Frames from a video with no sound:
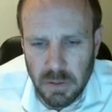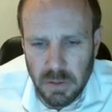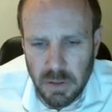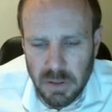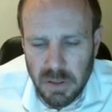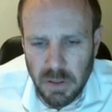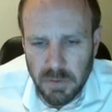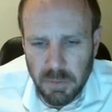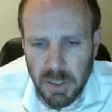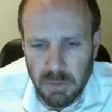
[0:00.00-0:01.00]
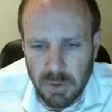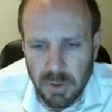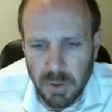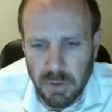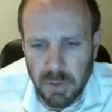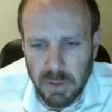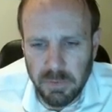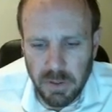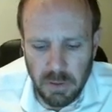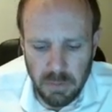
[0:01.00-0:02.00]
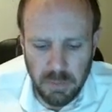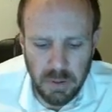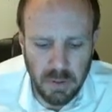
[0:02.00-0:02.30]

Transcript: itself to be able to grow and develop